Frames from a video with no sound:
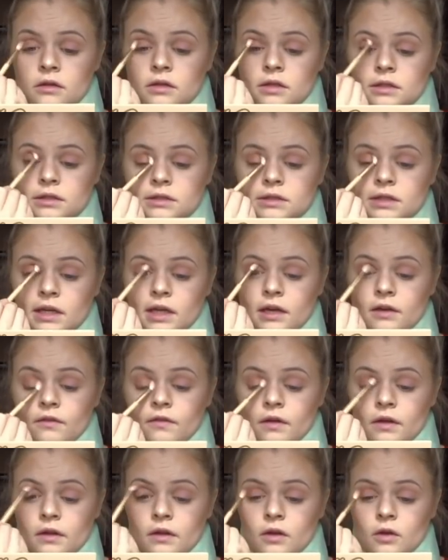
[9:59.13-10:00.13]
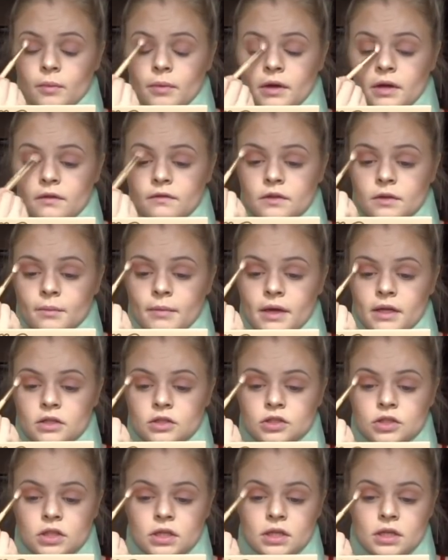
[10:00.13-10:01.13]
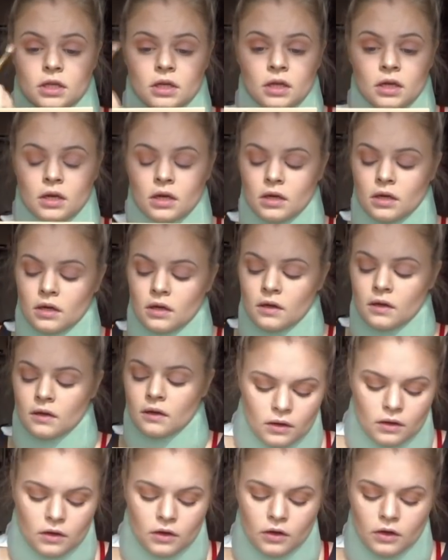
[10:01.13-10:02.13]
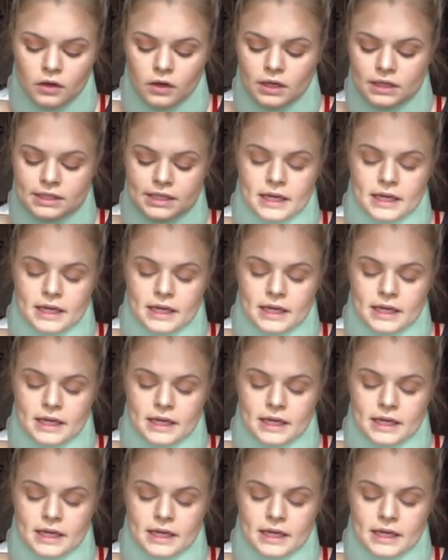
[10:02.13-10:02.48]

just to give a little bit of dimension. You're gonna